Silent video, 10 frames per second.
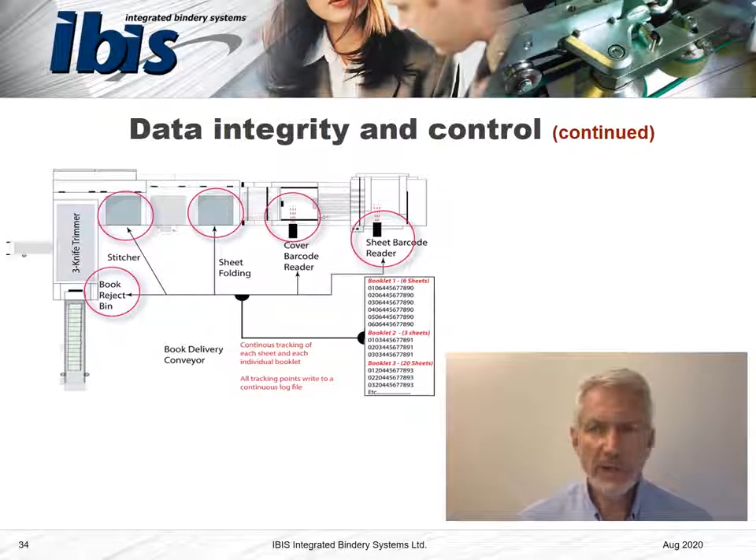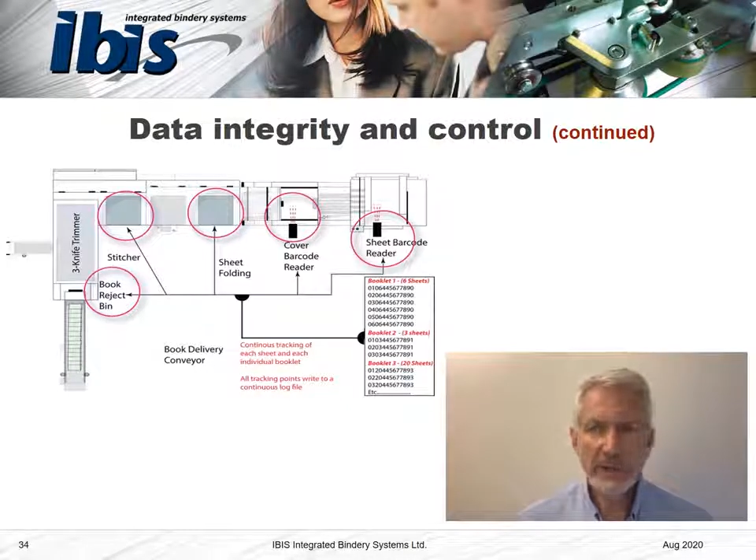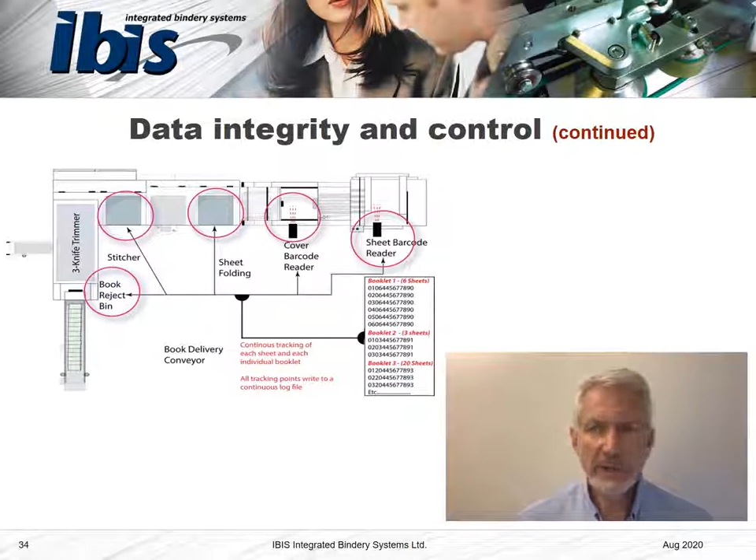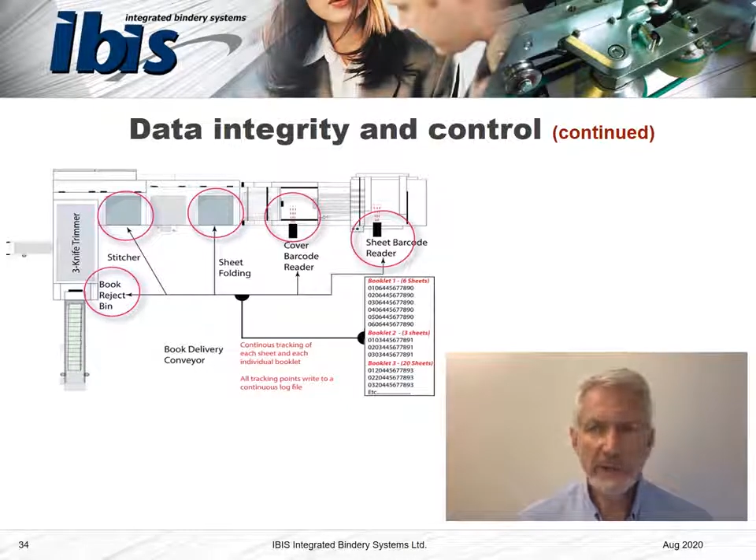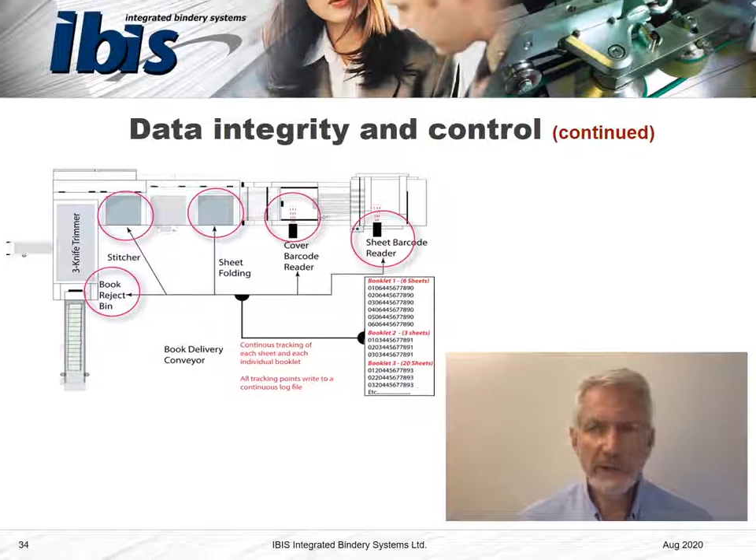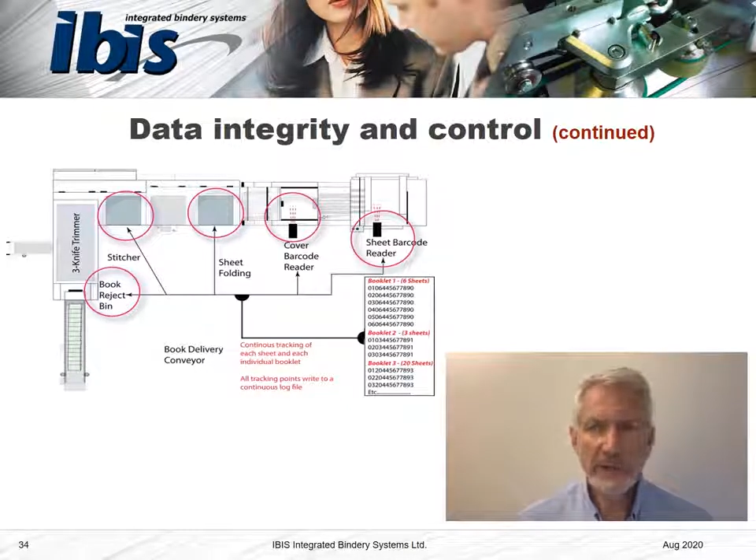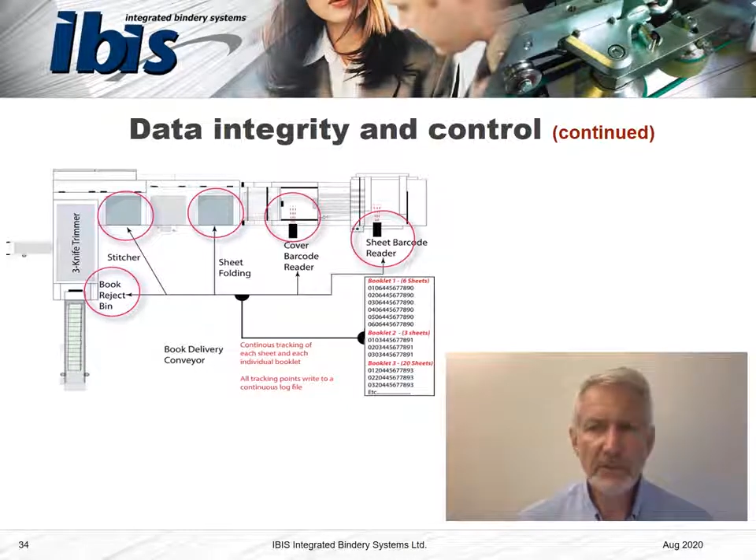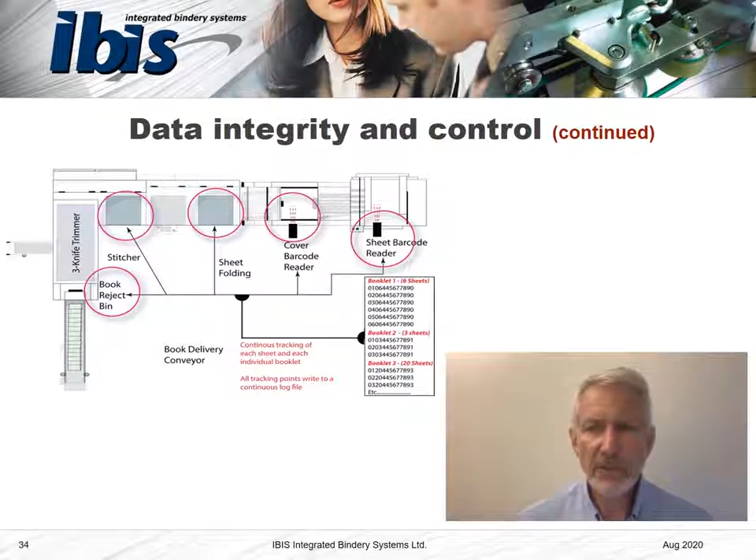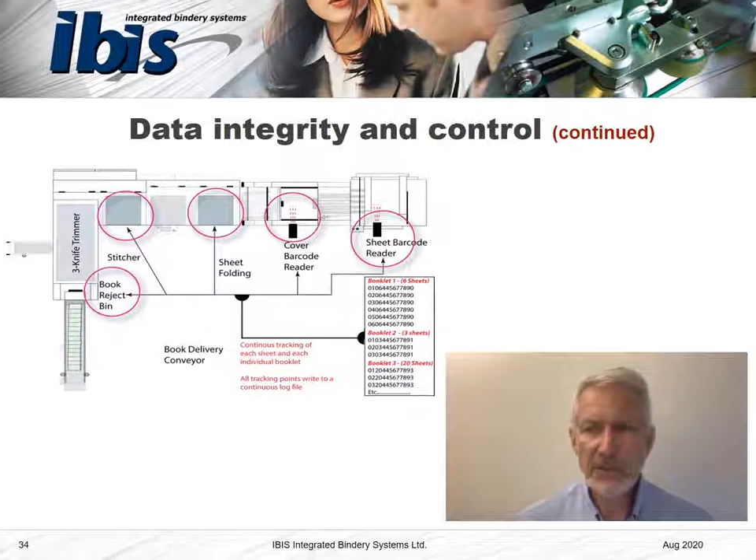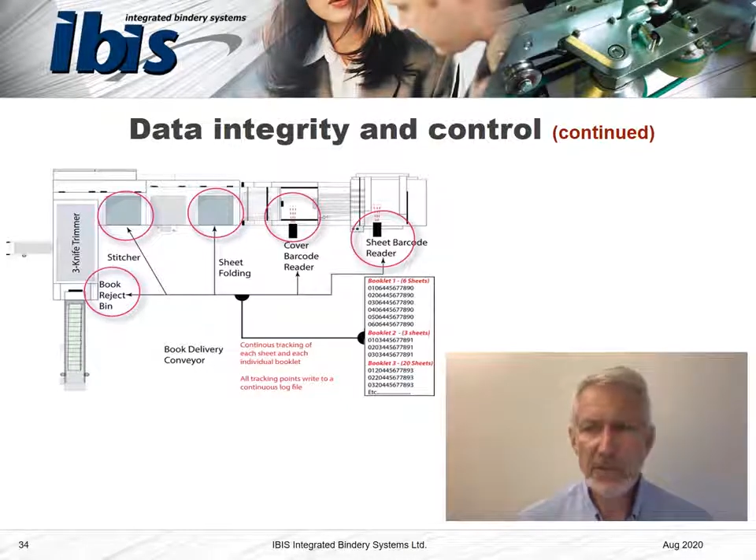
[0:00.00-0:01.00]
it gives
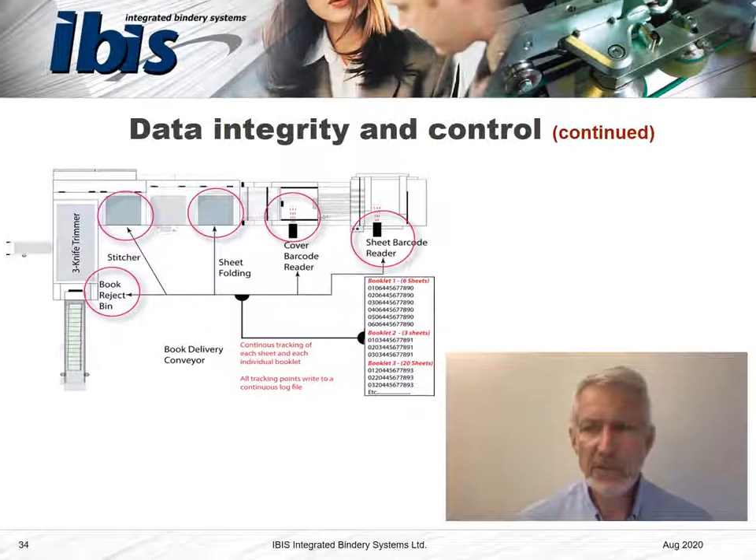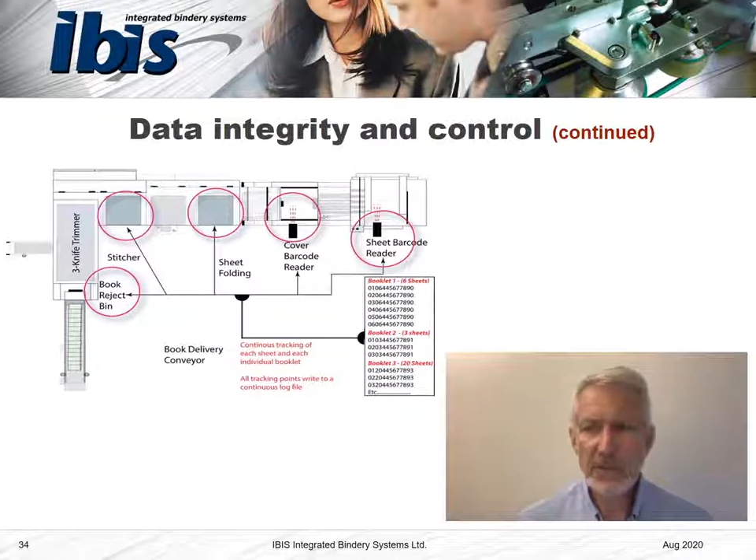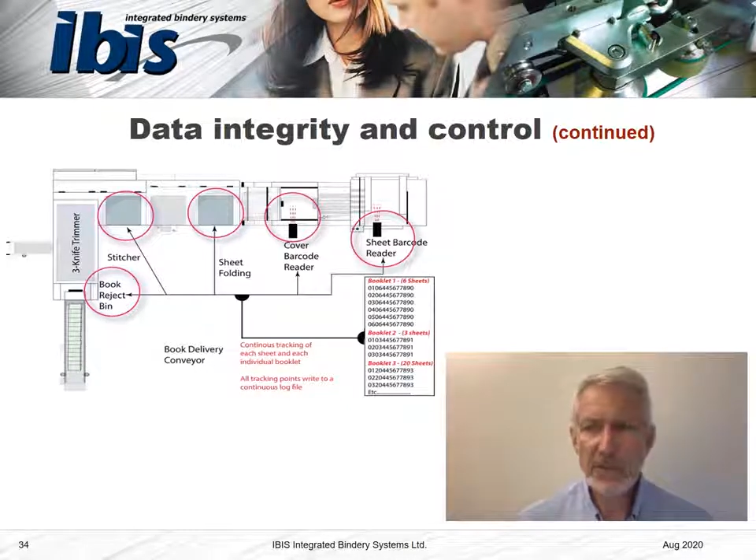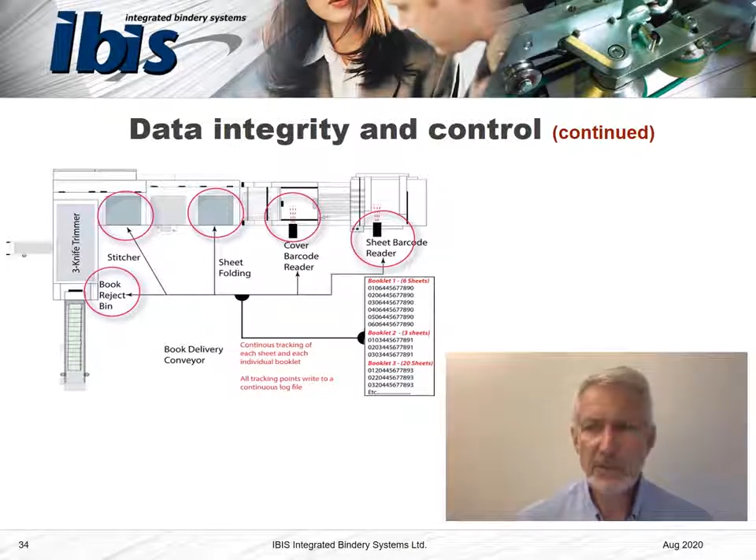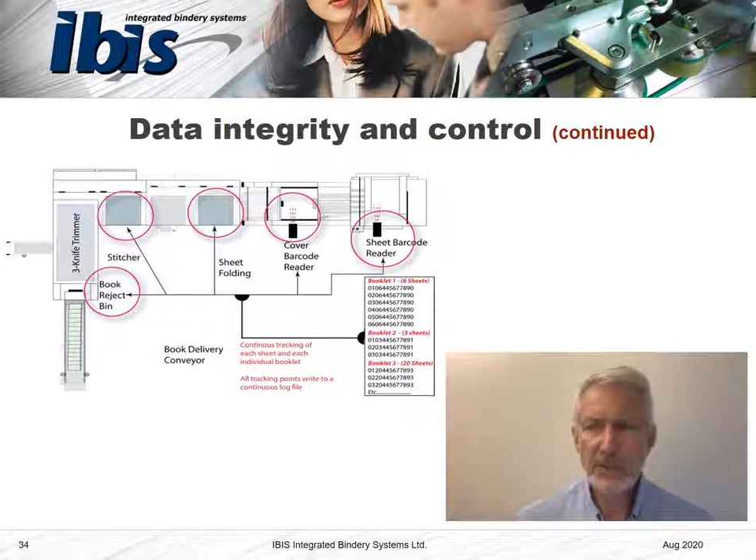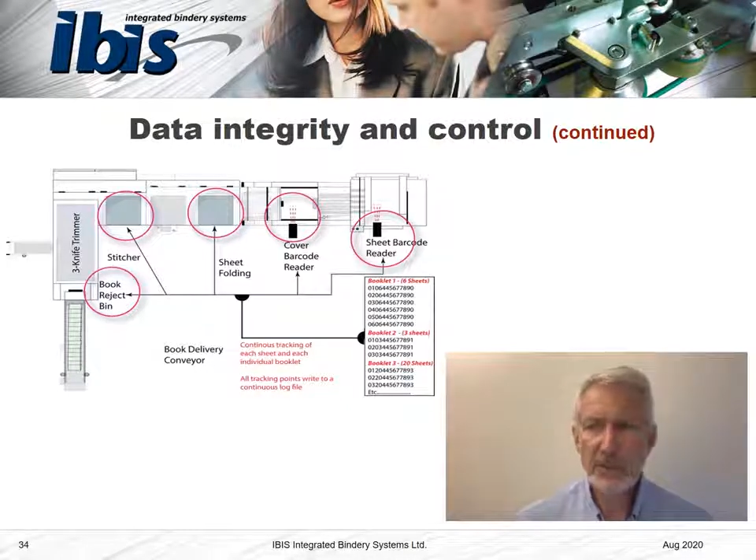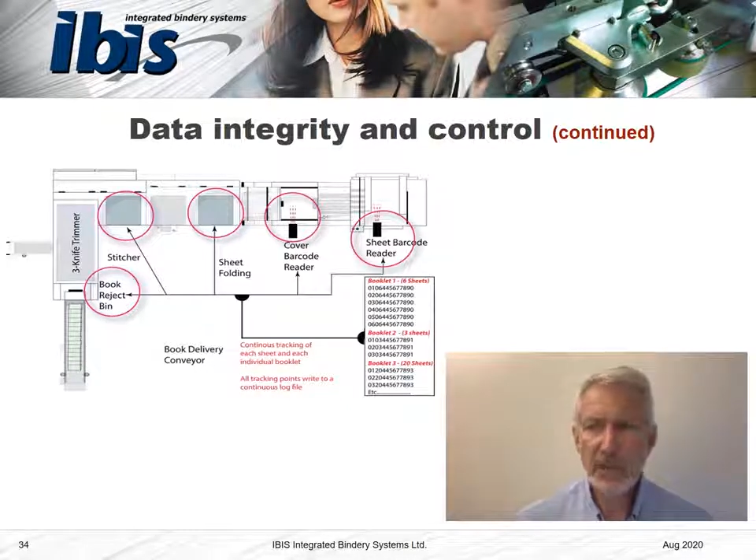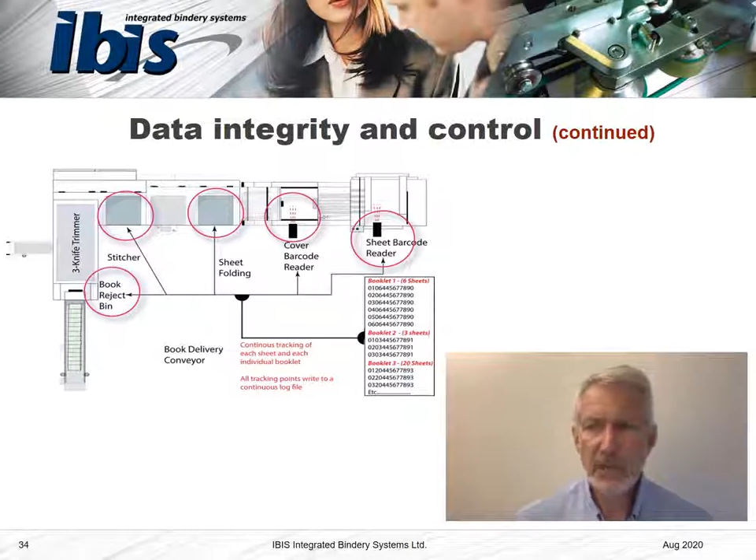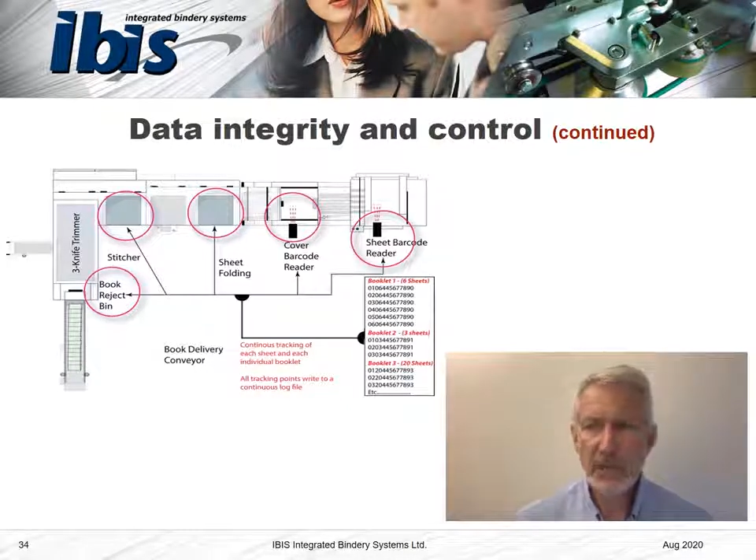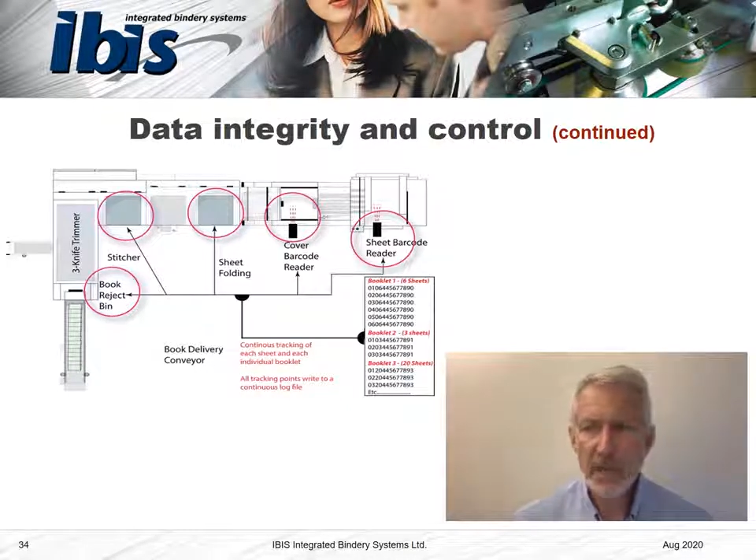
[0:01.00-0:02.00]
an indication of
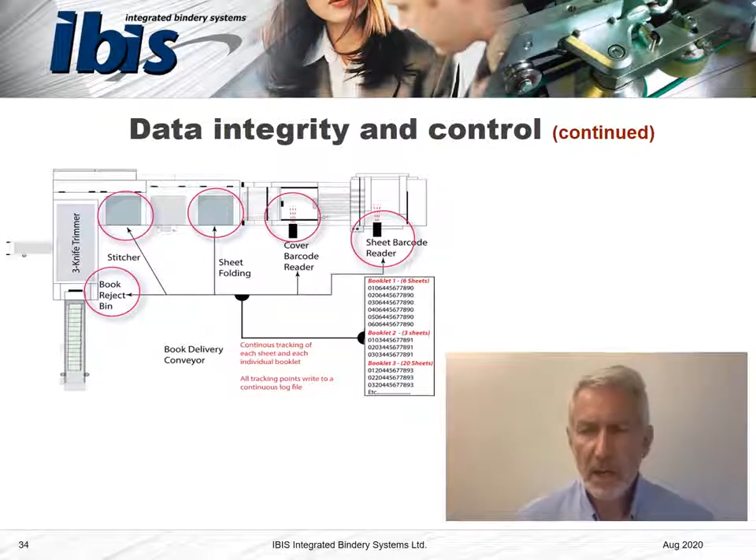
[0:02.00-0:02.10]
the